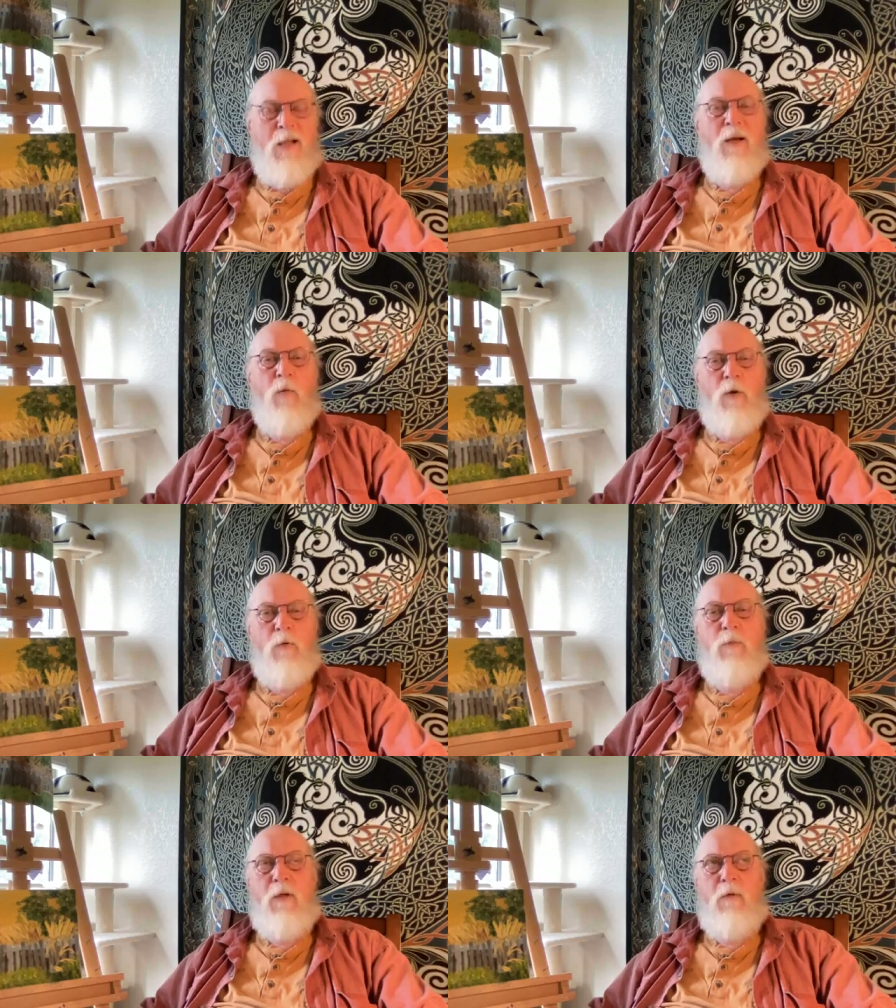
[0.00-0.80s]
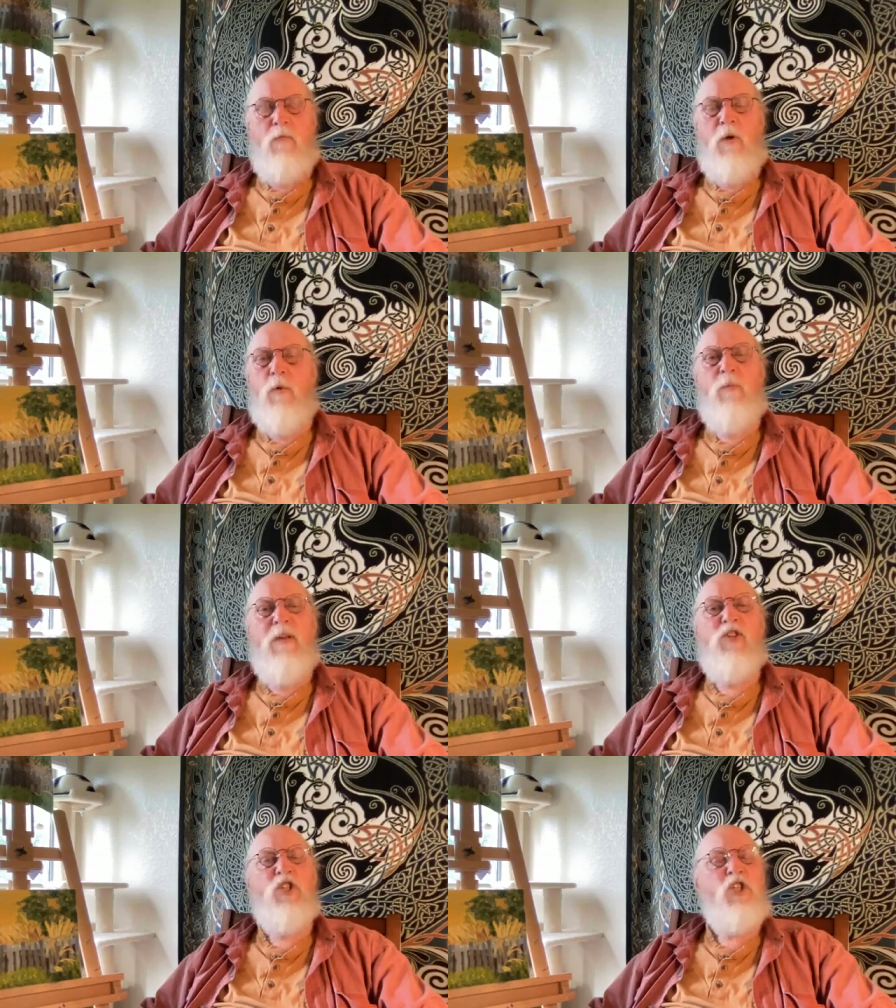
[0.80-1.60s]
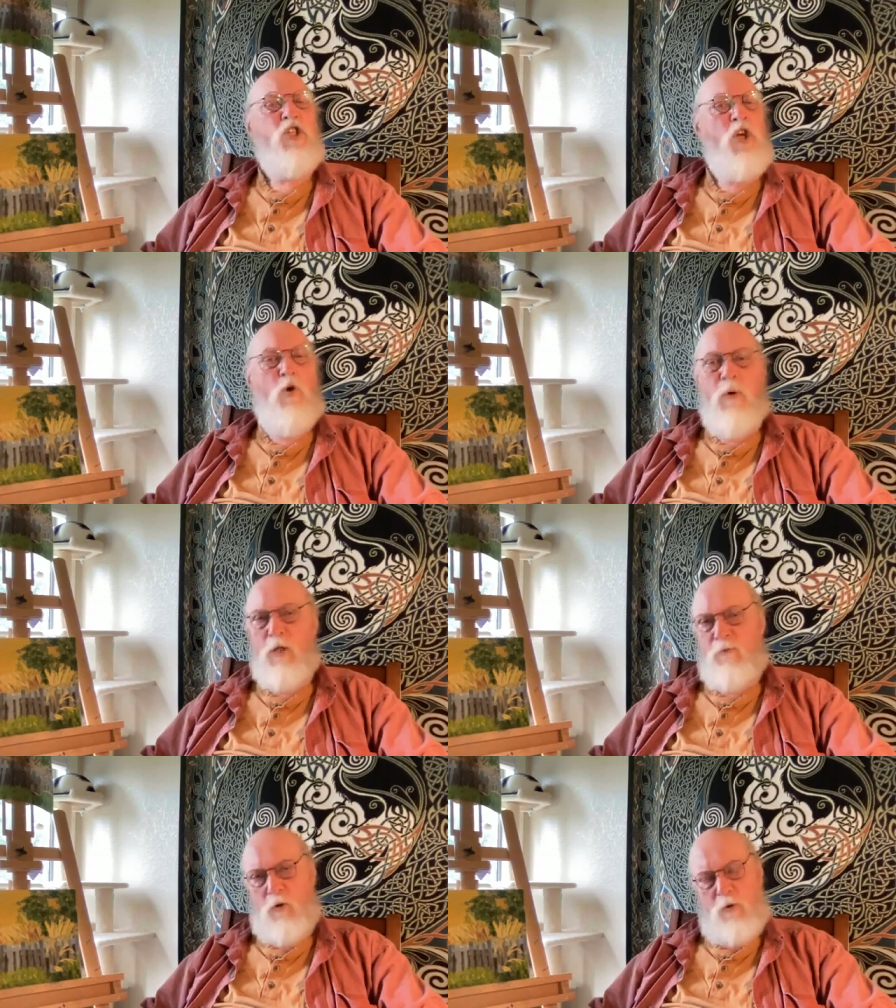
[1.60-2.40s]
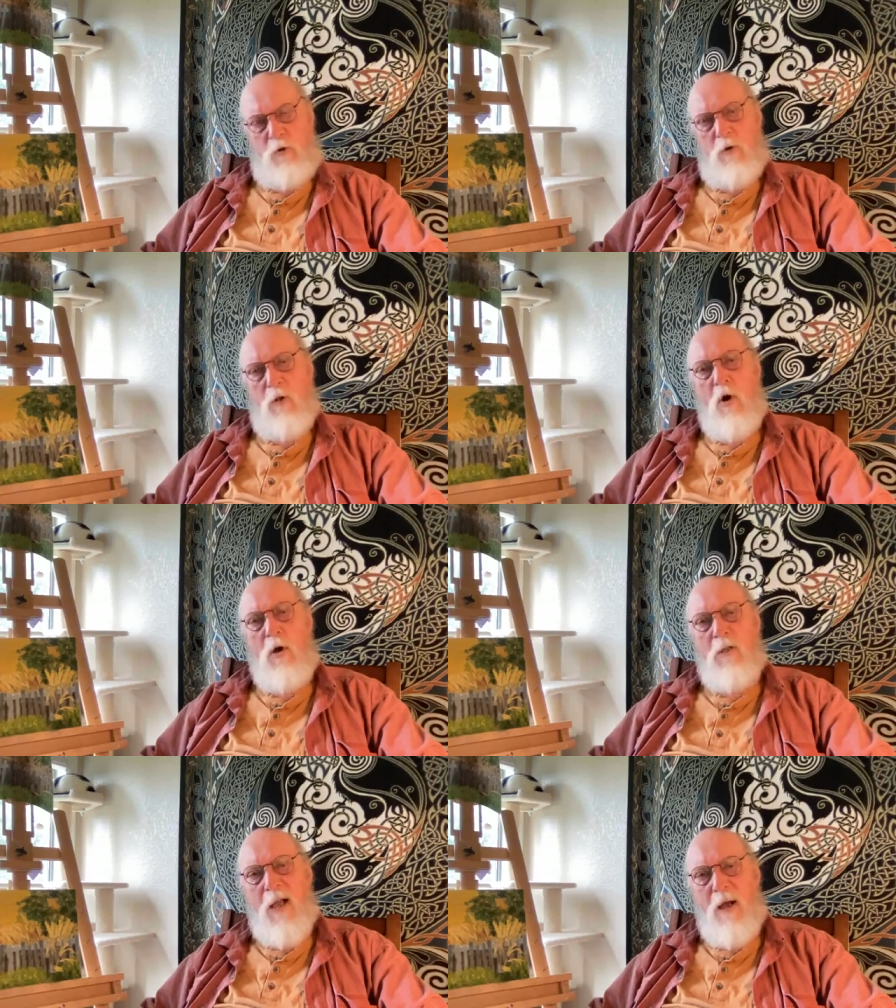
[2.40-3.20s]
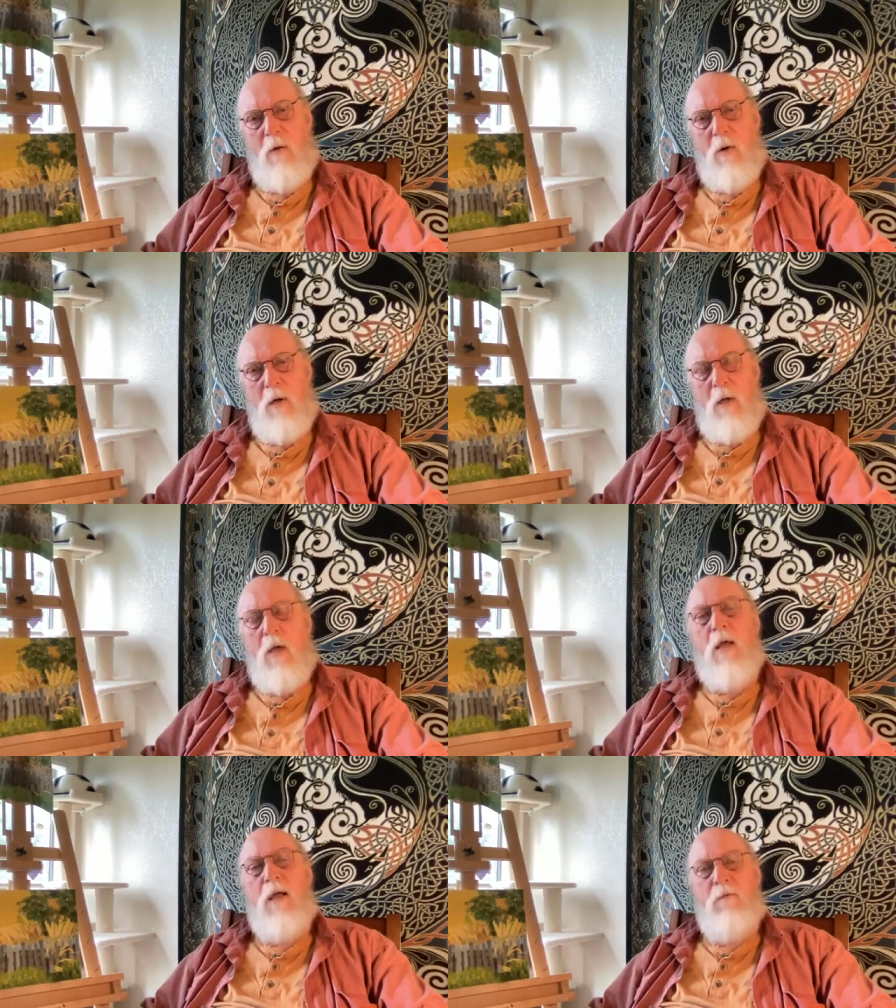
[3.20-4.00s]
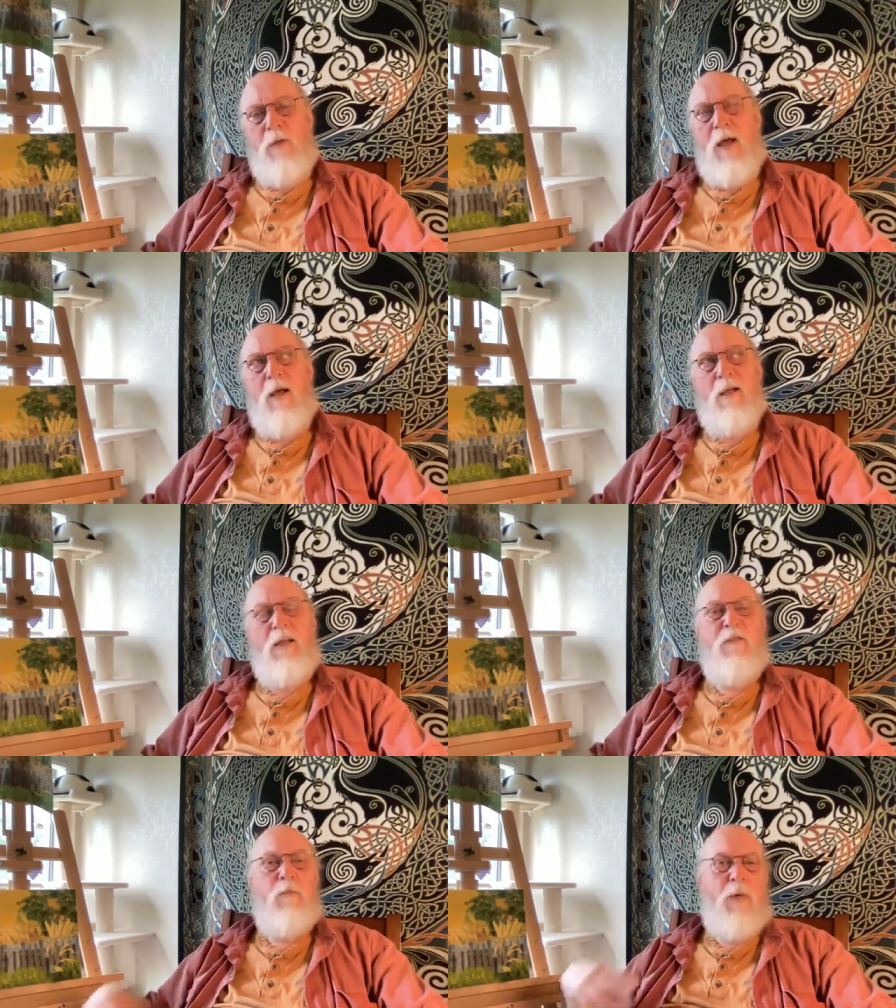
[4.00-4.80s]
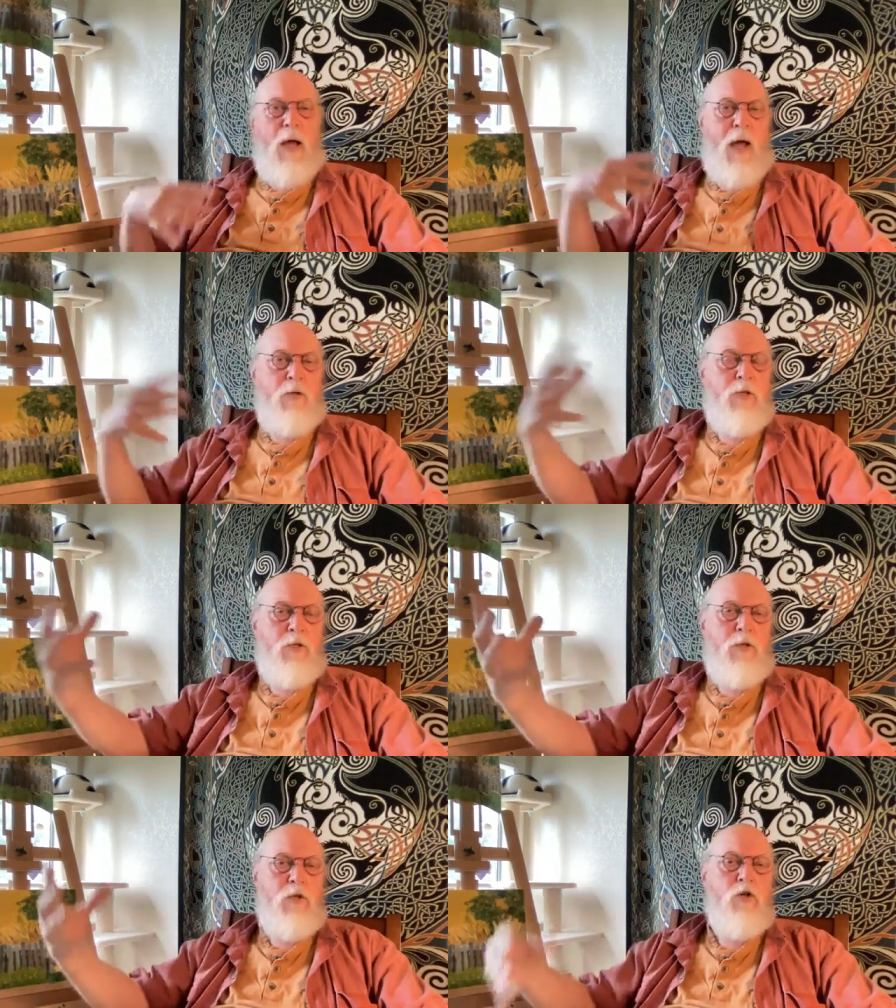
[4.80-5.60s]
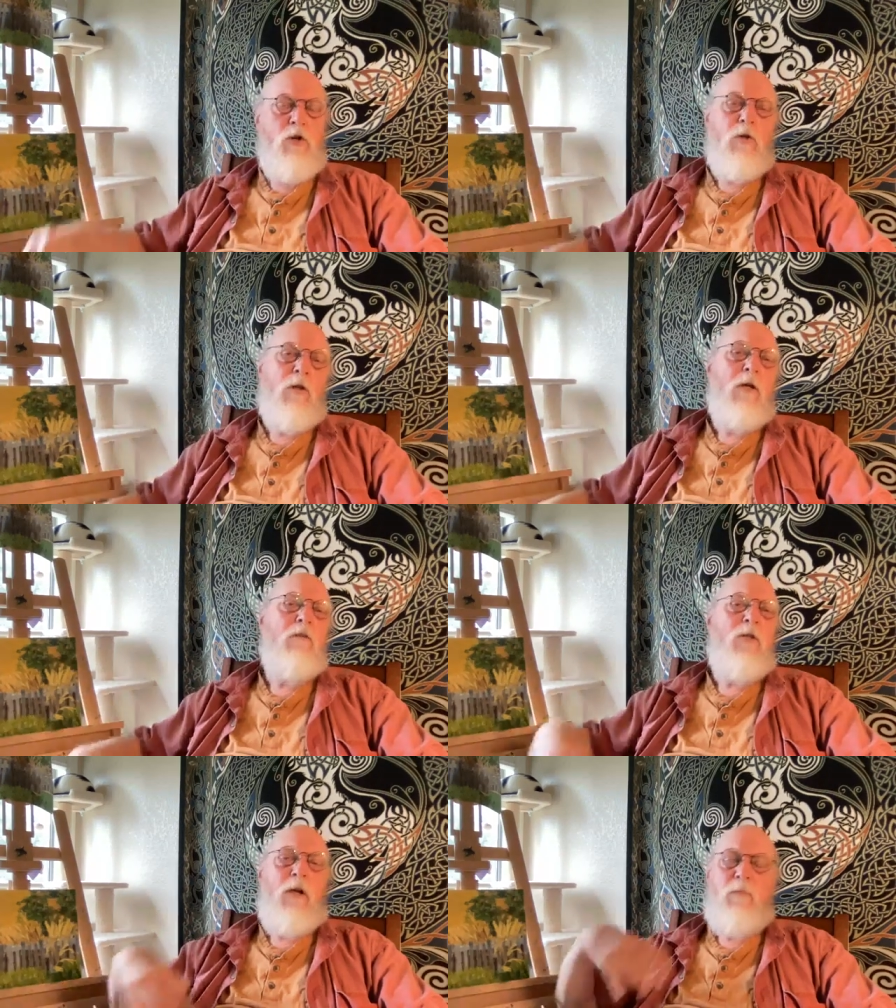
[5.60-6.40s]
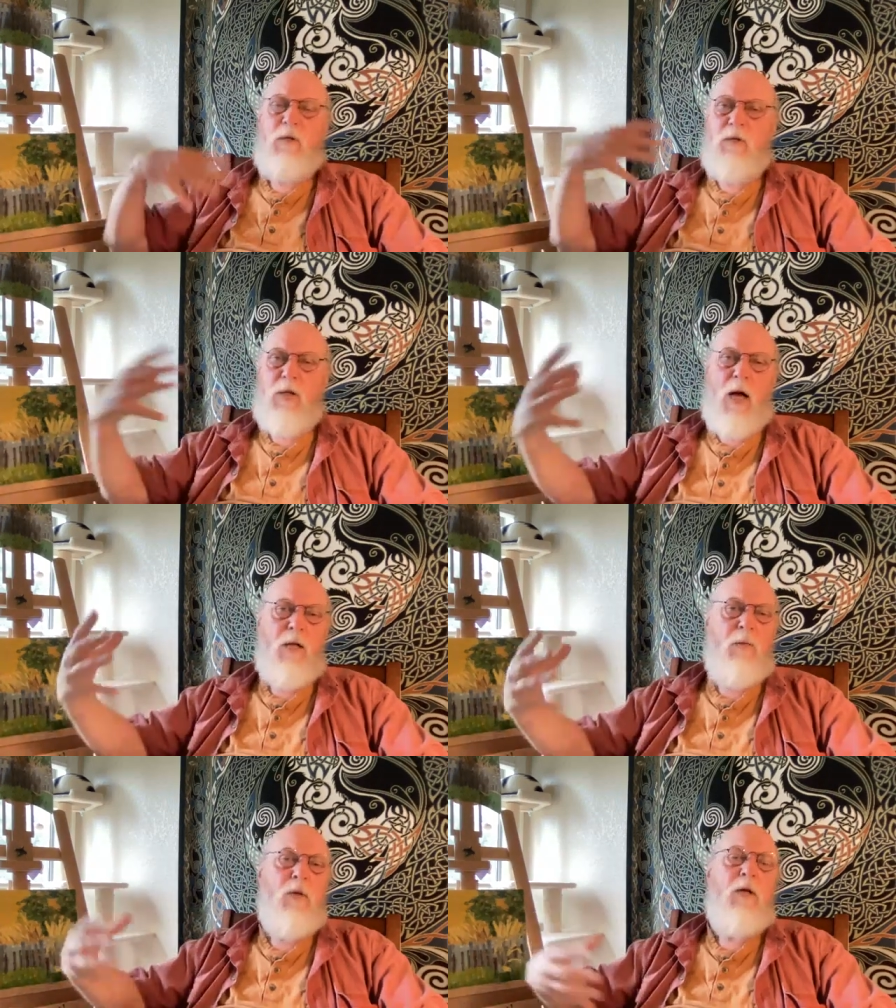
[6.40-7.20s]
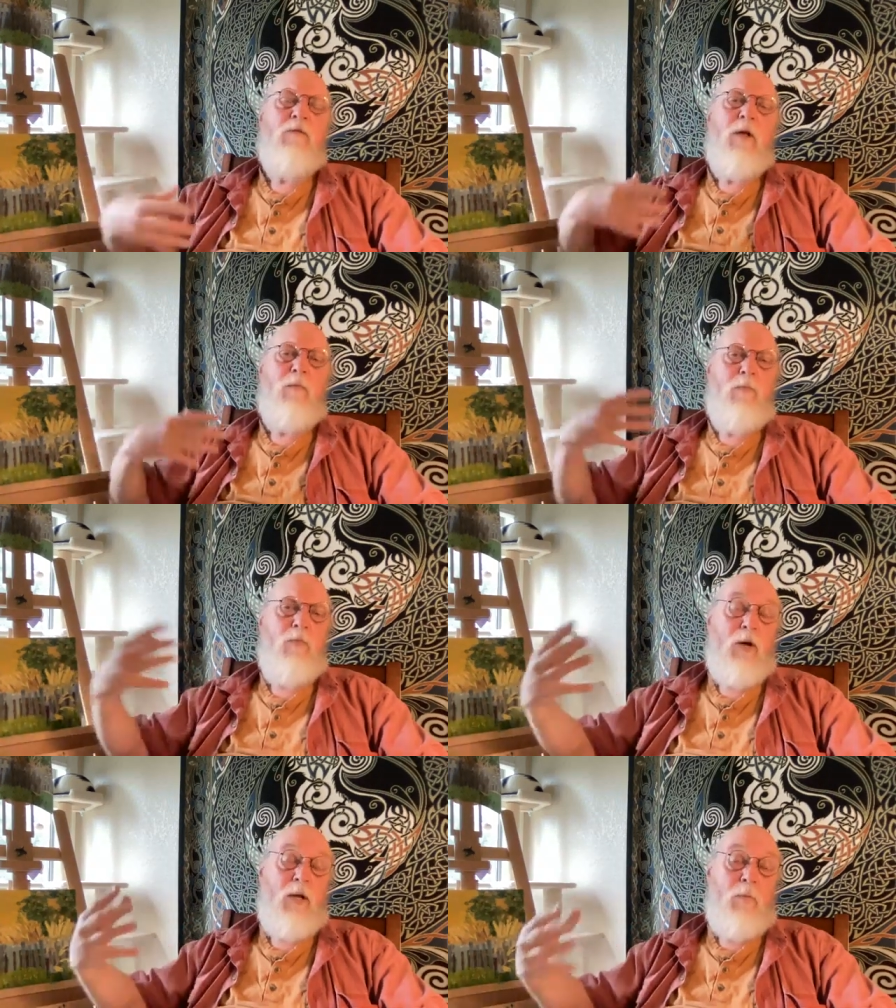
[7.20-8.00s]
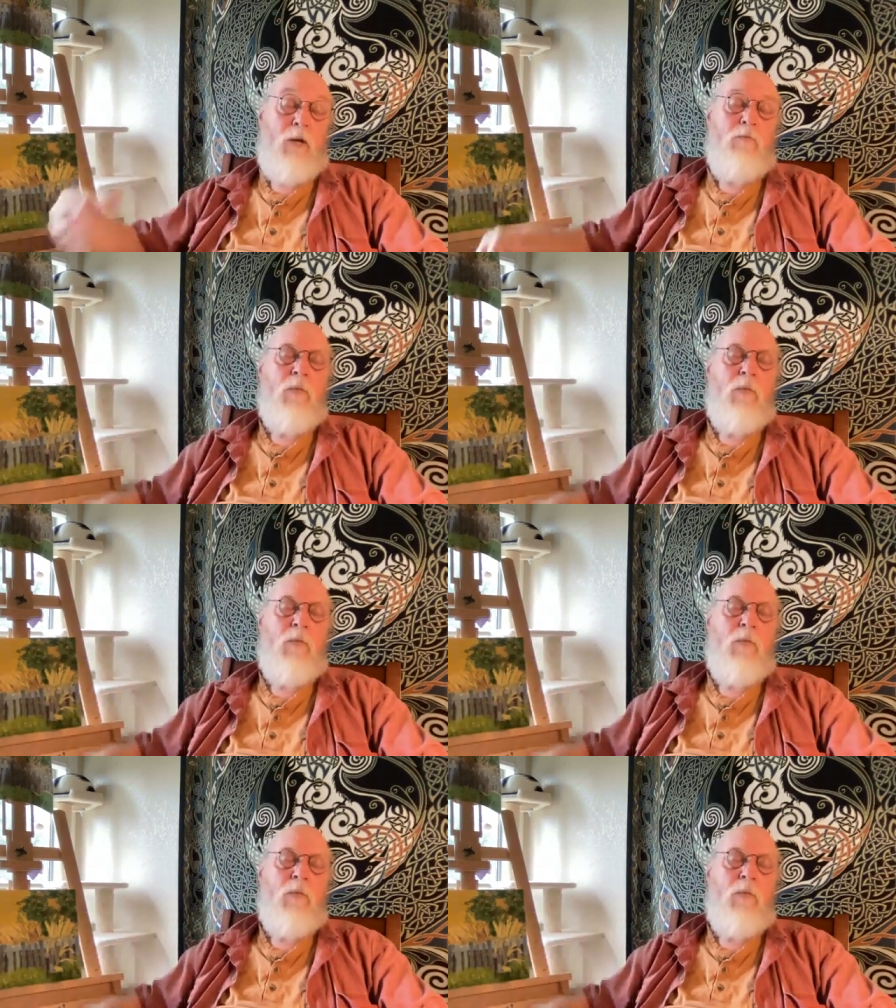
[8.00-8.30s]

That we would be so much further along now if they had given me access to the journal, if they had been citing me, if they'd been bringing me.